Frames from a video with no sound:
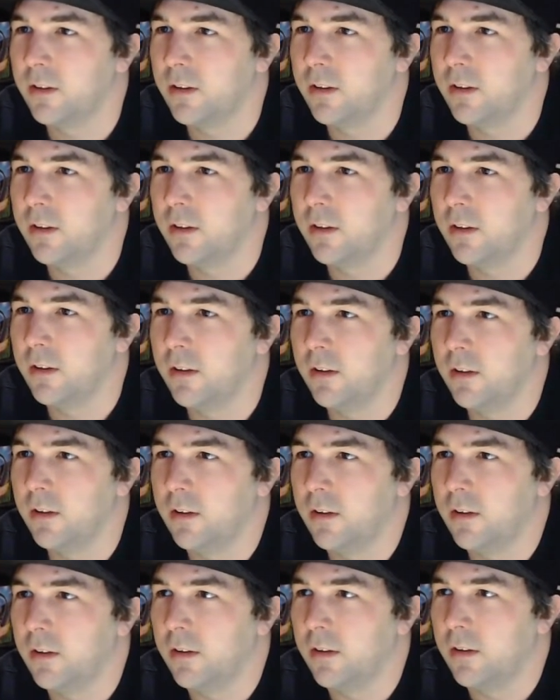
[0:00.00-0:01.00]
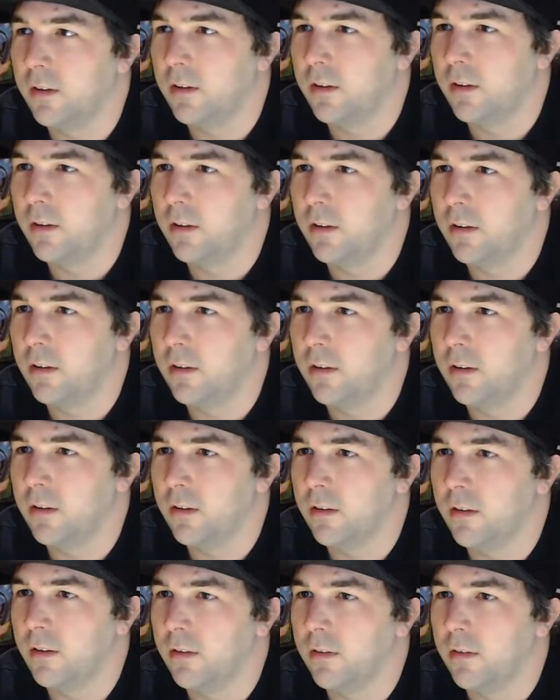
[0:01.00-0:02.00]

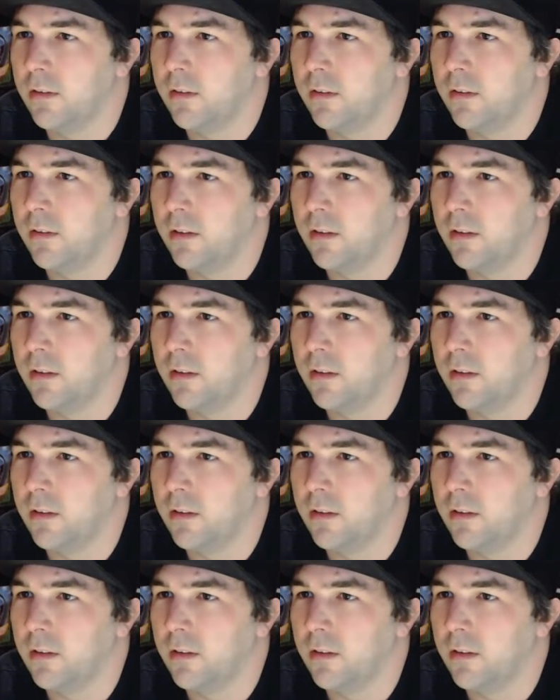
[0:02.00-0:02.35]
[no speech]